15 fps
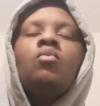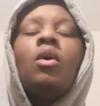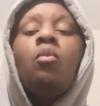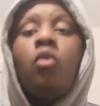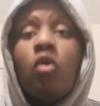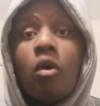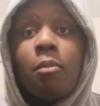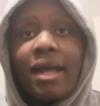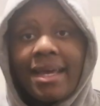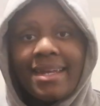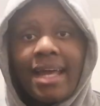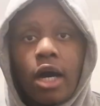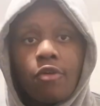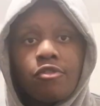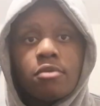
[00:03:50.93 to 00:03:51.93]
when we were
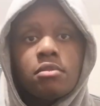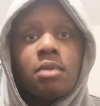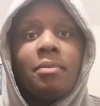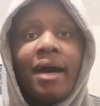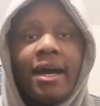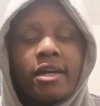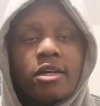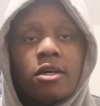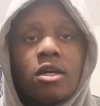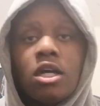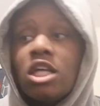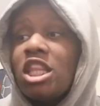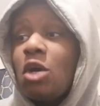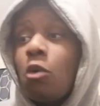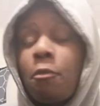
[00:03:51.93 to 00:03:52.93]
playing out from the back,
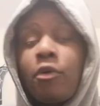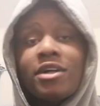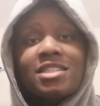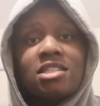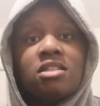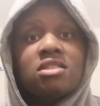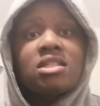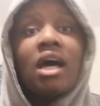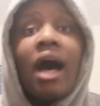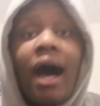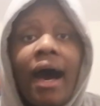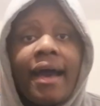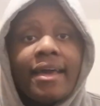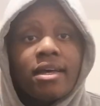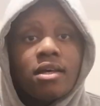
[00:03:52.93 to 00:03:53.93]
they were pressing us
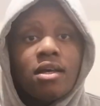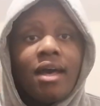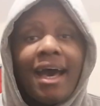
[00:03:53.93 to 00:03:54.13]
high,